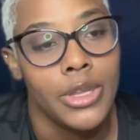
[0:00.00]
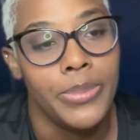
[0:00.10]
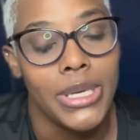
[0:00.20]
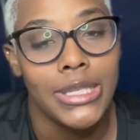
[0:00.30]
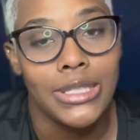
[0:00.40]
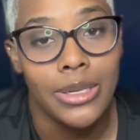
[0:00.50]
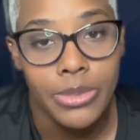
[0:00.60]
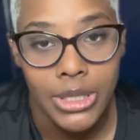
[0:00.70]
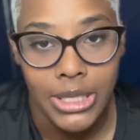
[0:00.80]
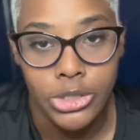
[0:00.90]
Pick
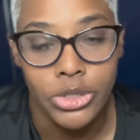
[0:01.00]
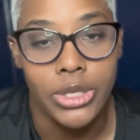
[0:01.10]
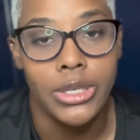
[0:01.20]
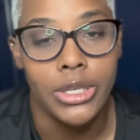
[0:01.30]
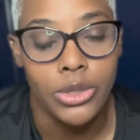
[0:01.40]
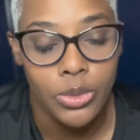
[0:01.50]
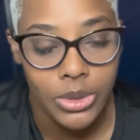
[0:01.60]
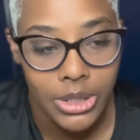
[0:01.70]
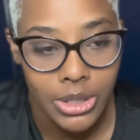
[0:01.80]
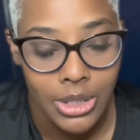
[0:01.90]
something that you can deal
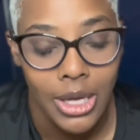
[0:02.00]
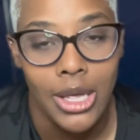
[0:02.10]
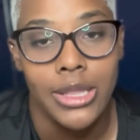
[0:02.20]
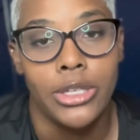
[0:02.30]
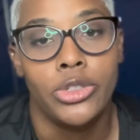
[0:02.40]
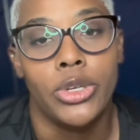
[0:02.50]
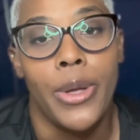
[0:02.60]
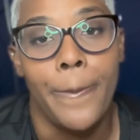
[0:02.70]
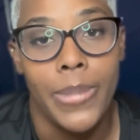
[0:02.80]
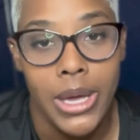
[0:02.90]
with, that you can
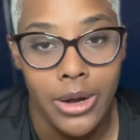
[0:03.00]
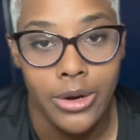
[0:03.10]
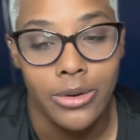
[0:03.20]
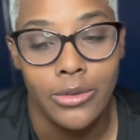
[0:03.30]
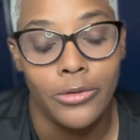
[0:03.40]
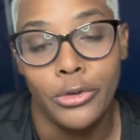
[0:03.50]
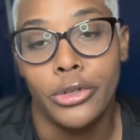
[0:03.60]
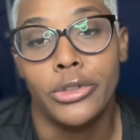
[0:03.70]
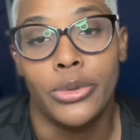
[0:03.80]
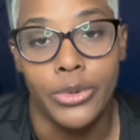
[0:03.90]
bear for
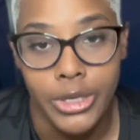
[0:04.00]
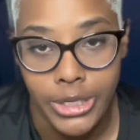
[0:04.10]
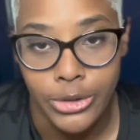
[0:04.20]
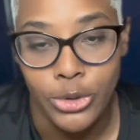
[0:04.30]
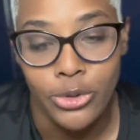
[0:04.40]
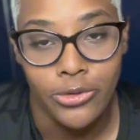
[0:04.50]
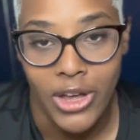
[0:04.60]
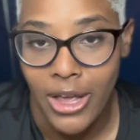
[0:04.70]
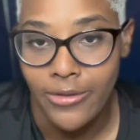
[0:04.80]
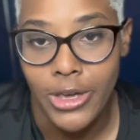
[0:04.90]
3 to
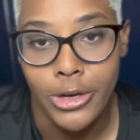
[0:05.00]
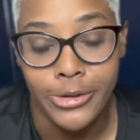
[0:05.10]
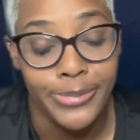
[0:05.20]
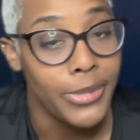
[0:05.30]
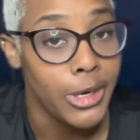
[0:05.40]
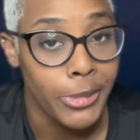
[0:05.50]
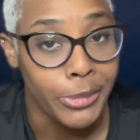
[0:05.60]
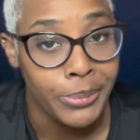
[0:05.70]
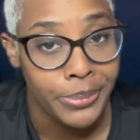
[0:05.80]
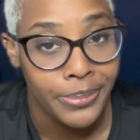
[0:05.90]
5 years minimum.
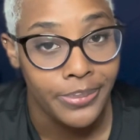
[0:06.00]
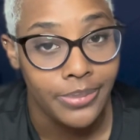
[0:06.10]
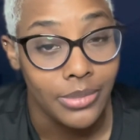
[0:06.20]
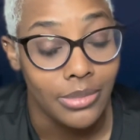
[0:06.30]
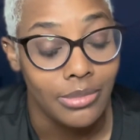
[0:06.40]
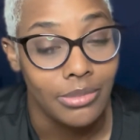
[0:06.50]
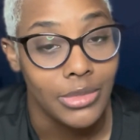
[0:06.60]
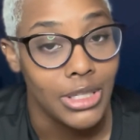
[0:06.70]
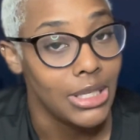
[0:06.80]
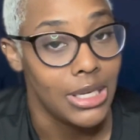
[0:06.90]

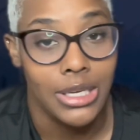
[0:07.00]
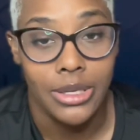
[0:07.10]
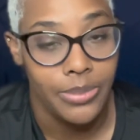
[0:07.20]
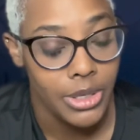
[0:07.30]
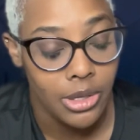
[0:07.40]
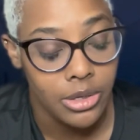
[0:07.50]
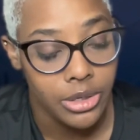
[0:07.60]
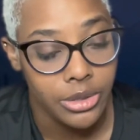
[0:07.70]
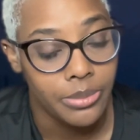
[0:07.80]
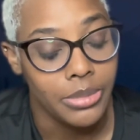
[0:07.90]
It could be
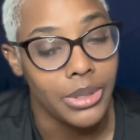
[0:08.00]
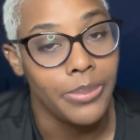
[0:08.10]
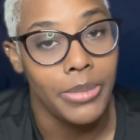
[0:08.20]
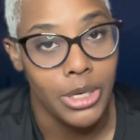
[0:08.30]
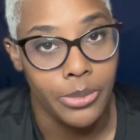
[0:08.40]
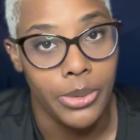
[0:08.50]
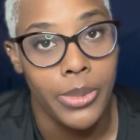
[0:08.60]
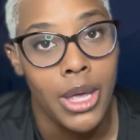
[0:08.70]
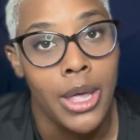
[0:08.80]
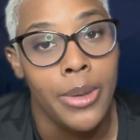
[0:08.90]
longer, but minimum.
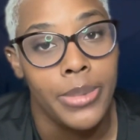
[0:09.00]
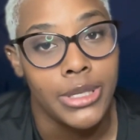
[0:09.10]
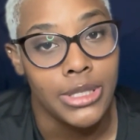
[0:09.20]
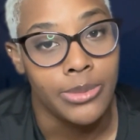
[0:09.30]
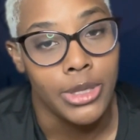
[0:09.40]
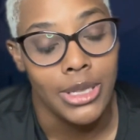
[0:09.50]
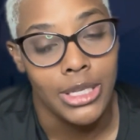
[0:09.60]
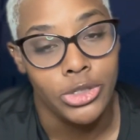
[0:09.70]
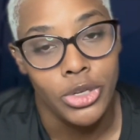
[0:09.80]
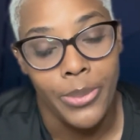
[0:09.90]
Pick something
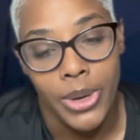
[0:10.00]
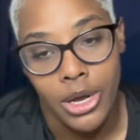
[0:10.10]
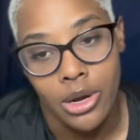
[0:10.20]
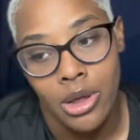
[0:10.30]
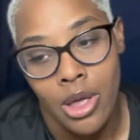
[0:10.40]
that you can bear.